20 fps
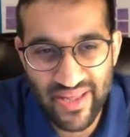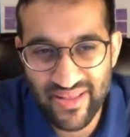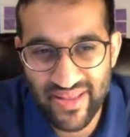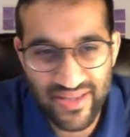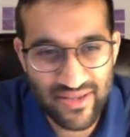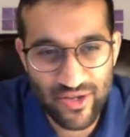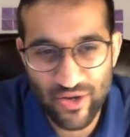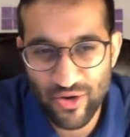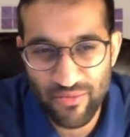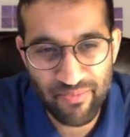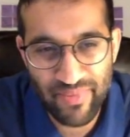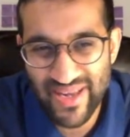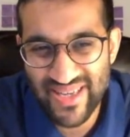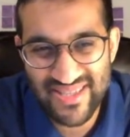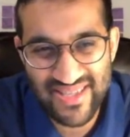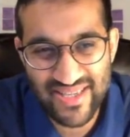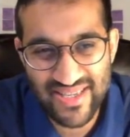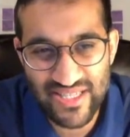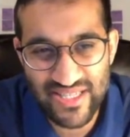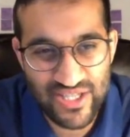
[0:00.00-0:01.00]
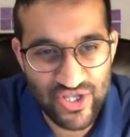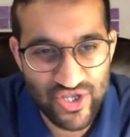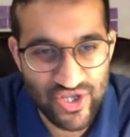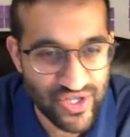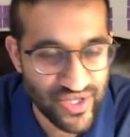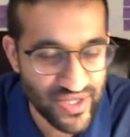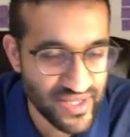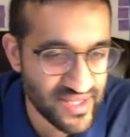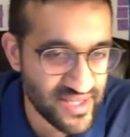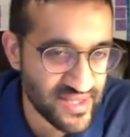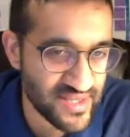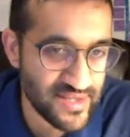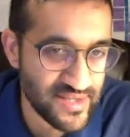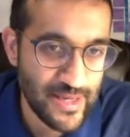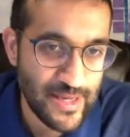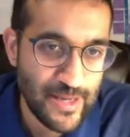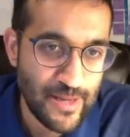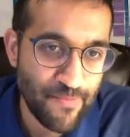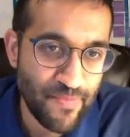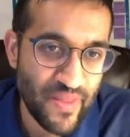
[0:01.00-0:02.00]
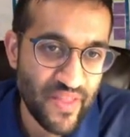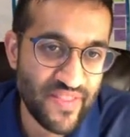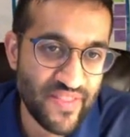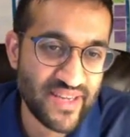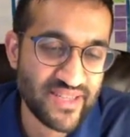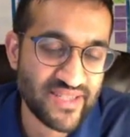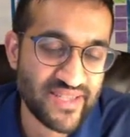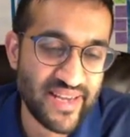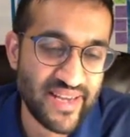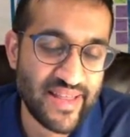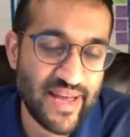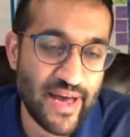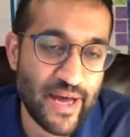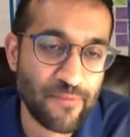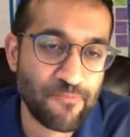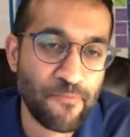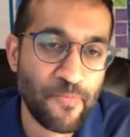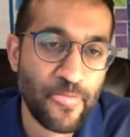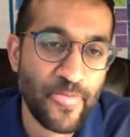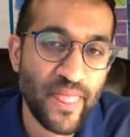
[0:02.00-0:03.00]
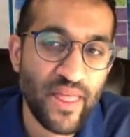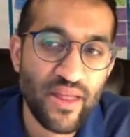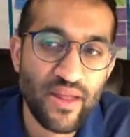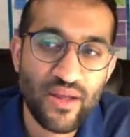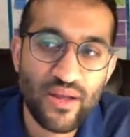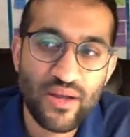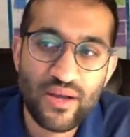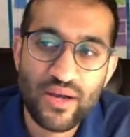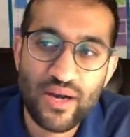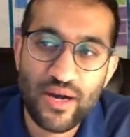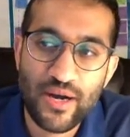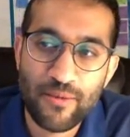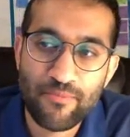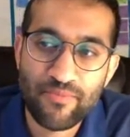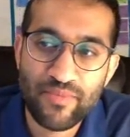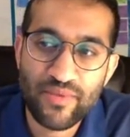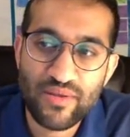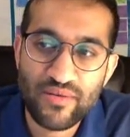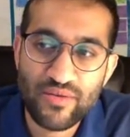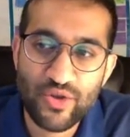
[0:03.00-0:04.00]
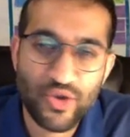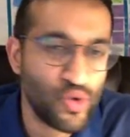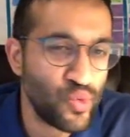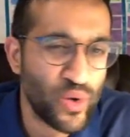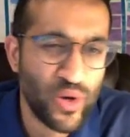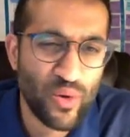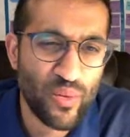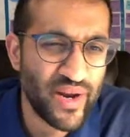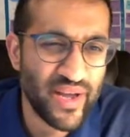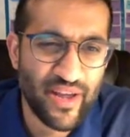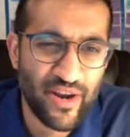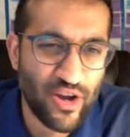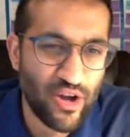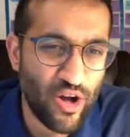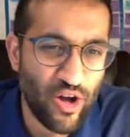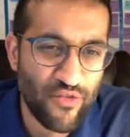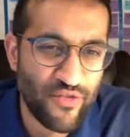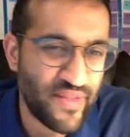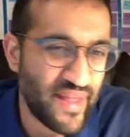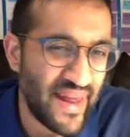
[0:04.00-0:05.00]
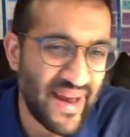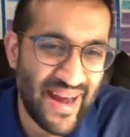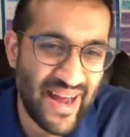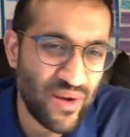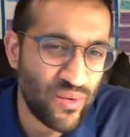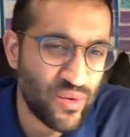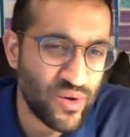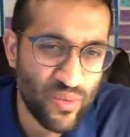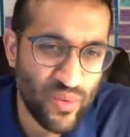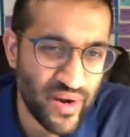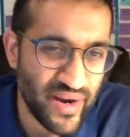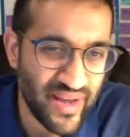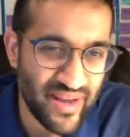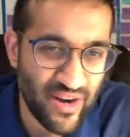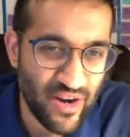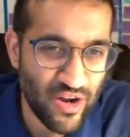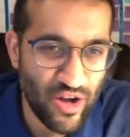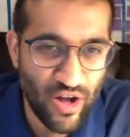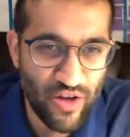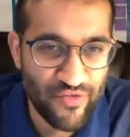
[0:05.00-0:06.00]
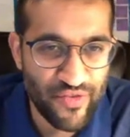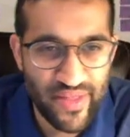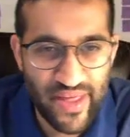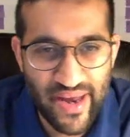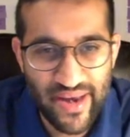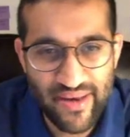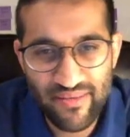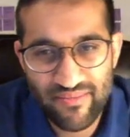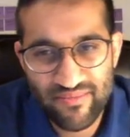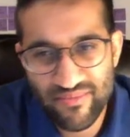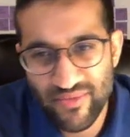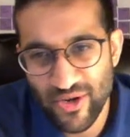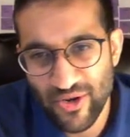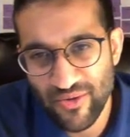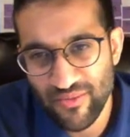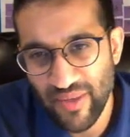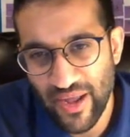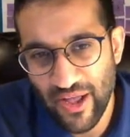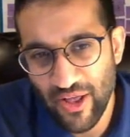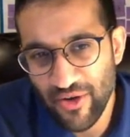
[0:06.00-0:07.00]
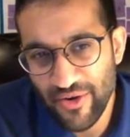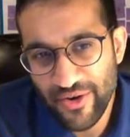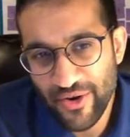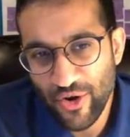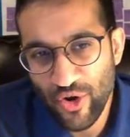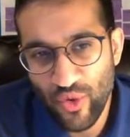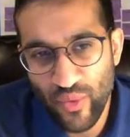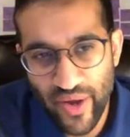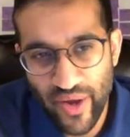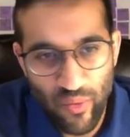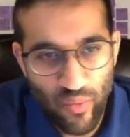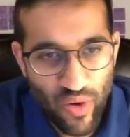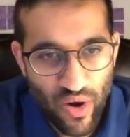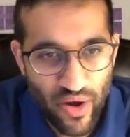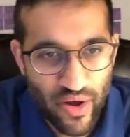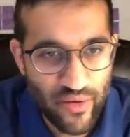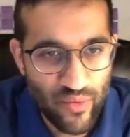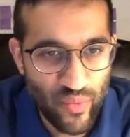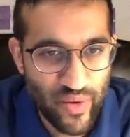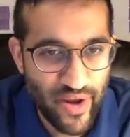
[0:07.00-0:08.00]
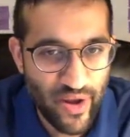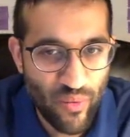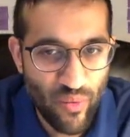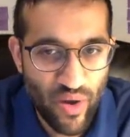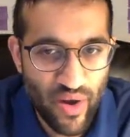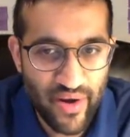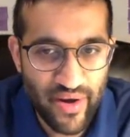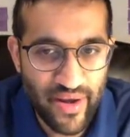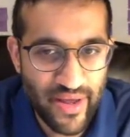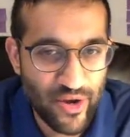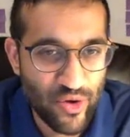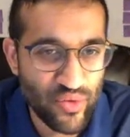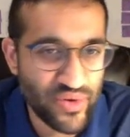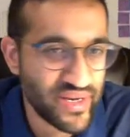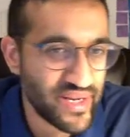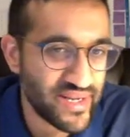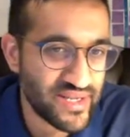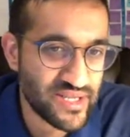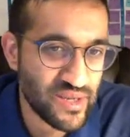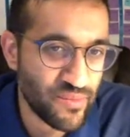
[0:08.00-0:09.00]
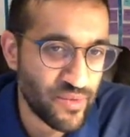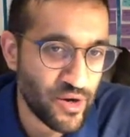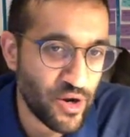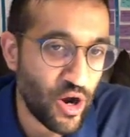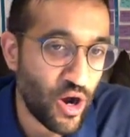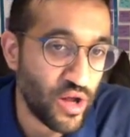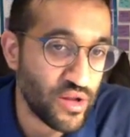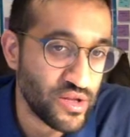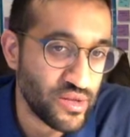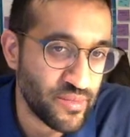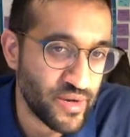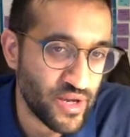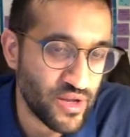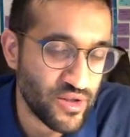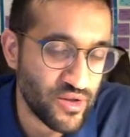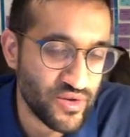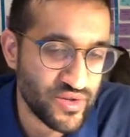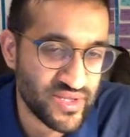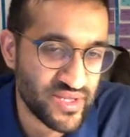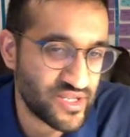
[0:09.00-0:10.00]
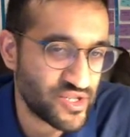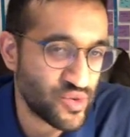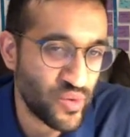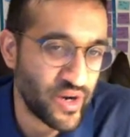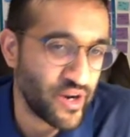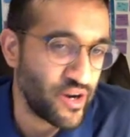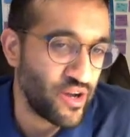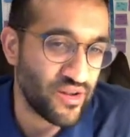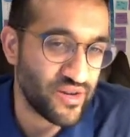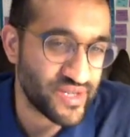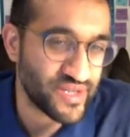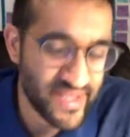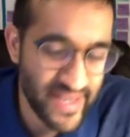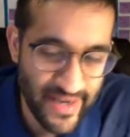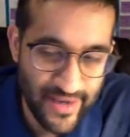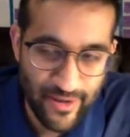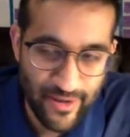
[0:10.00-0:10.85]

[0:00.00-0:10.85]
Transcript: basic T-shirts, things like that, you wouldn't want to get a call for that. I wouldn't want to get a call for that. I already know what I want when I want it. I don't need someone calling me to close a $20 sale.